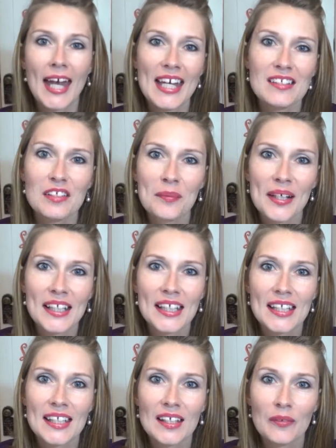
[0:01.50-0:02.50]
Hey
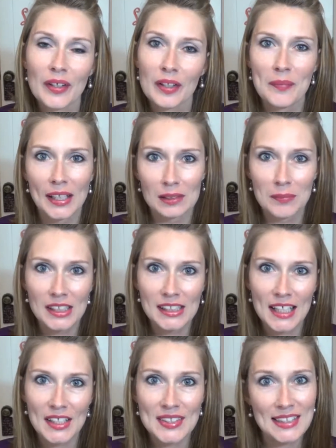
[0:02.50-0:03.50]
everybody, welcome back to my
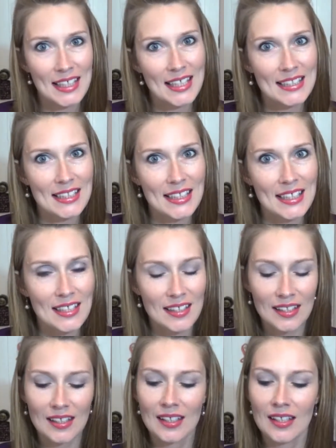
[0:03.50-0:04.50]
channel. It's Leslie.
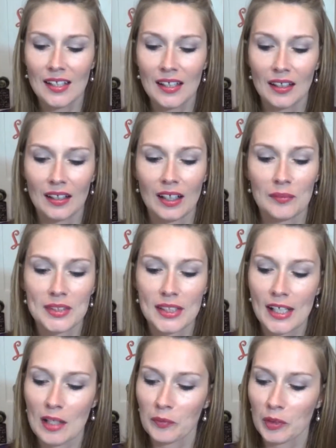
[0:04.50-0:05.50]

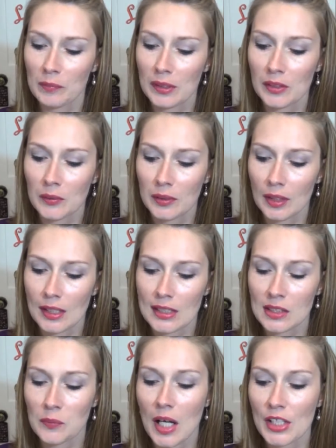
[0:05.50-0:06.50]
Today I'm going to be doing a
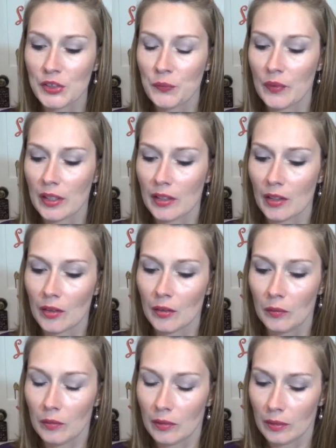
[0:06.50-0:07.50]
swatch
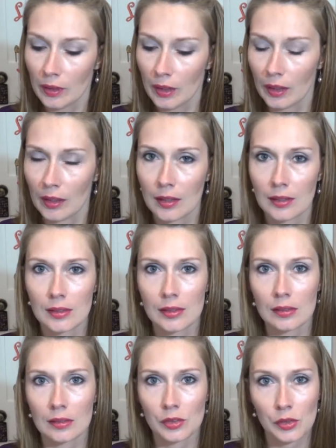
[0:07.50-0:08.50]
video
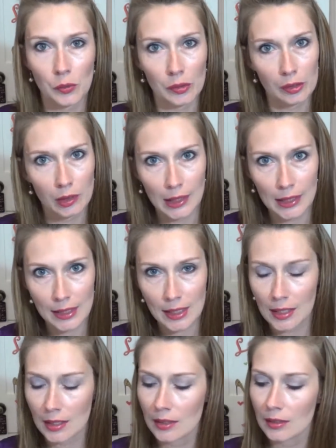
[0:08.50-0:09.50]
and tutorial at the
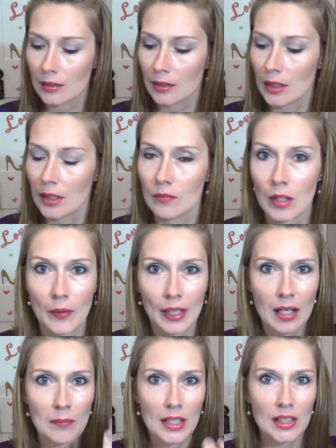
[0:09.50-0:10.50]
end of how I
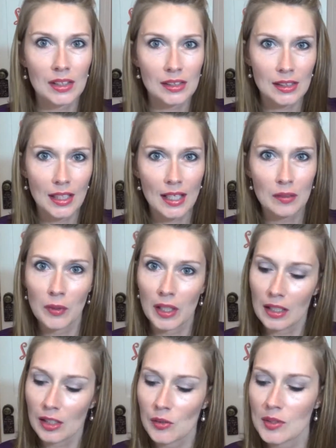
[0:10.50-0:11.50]
got my look today and what
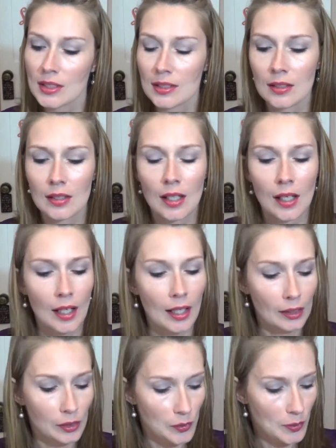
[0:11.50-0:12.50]
I used.
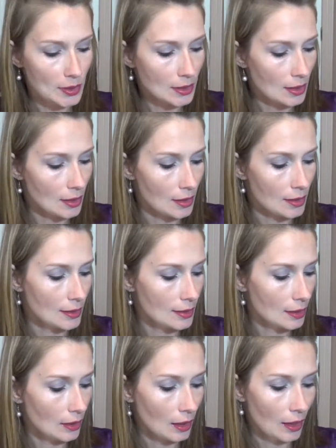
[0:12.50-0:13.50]
I used
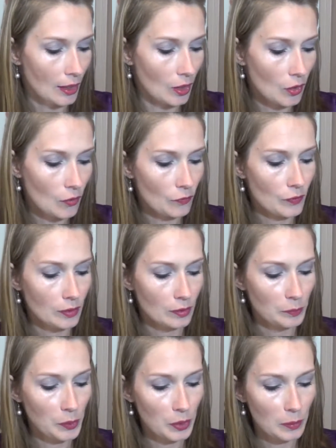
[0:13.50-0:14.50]
this e.l.f.
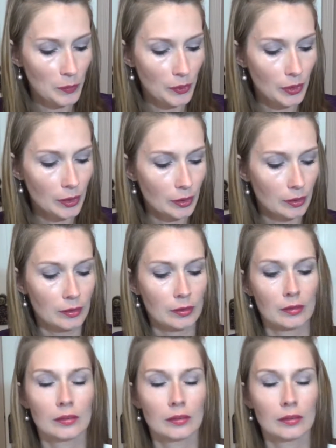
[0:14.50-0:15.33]
beauty book